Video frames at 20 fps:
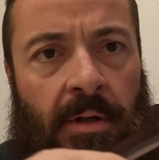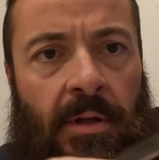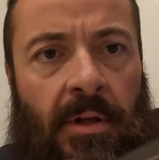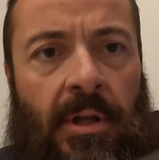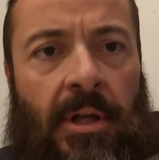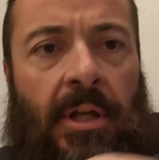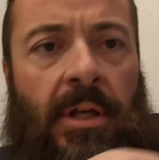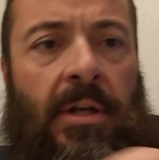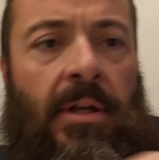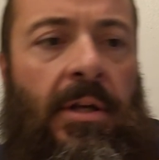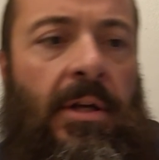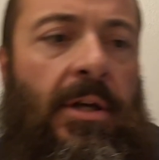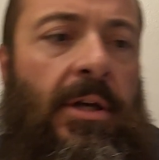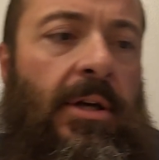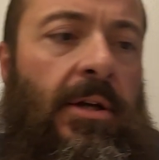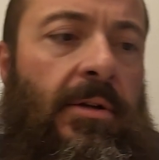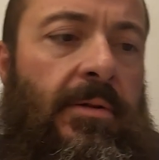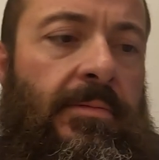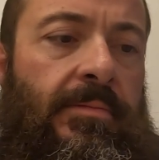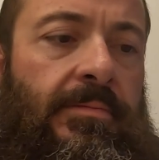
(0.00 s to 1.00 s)
And
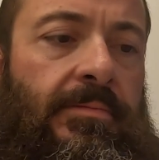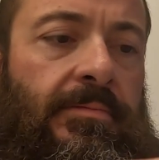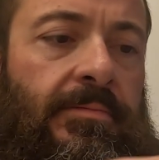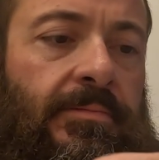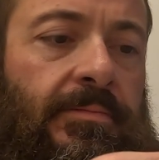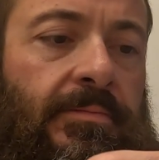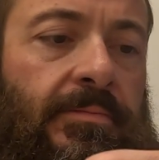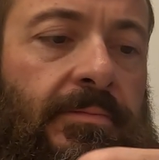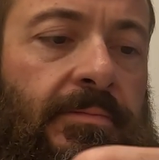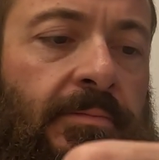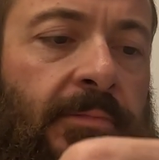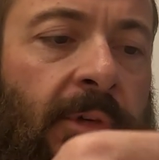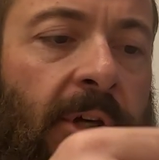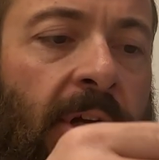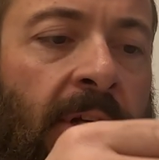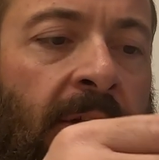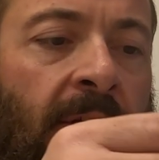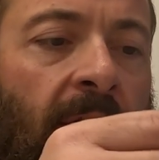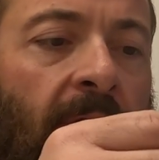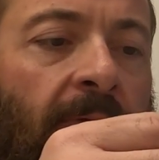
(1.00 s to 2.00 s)
yeah,
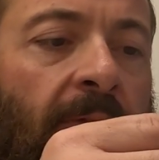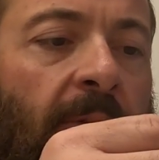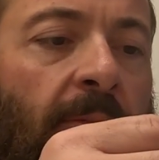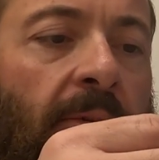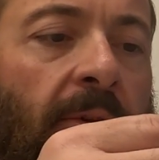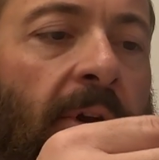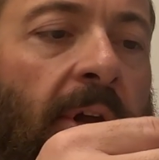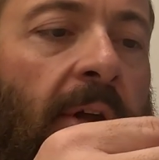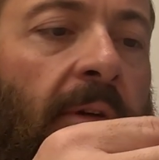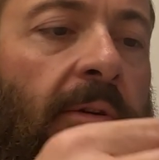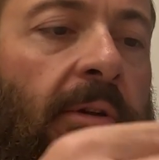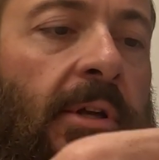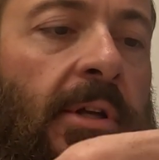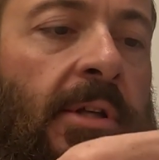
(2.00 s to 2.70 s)
I just gotta flip it around.